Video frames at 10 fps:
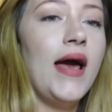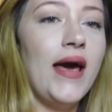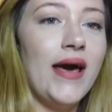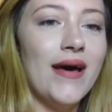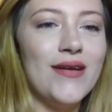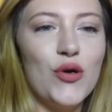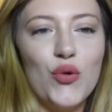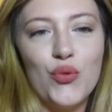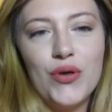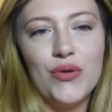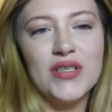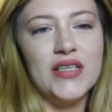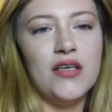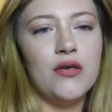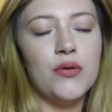and we will
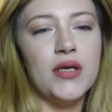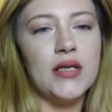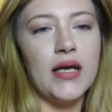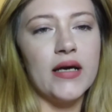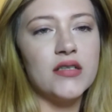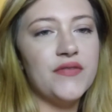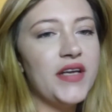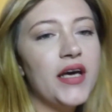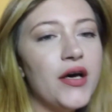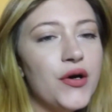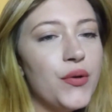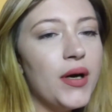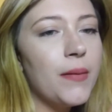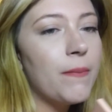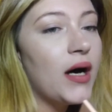see you in the next video,
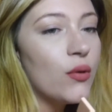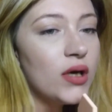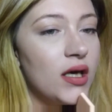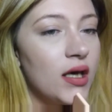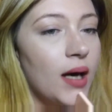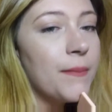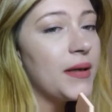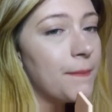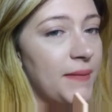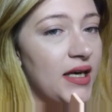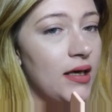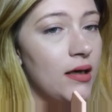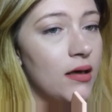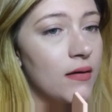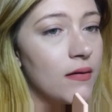and by we, I mean me.
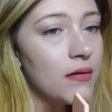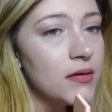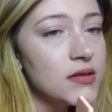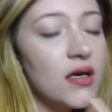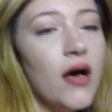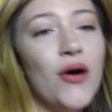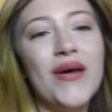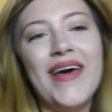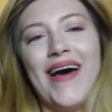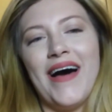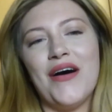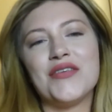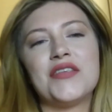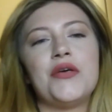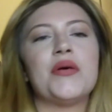So yeah,
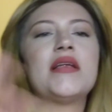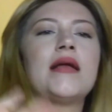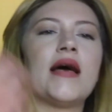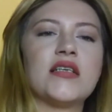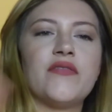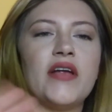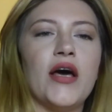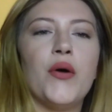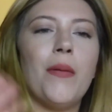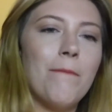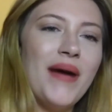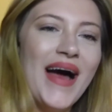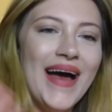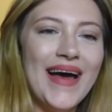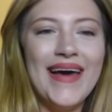I'll see you in the next video.
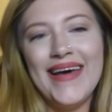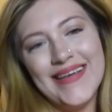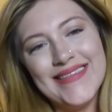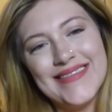Bye!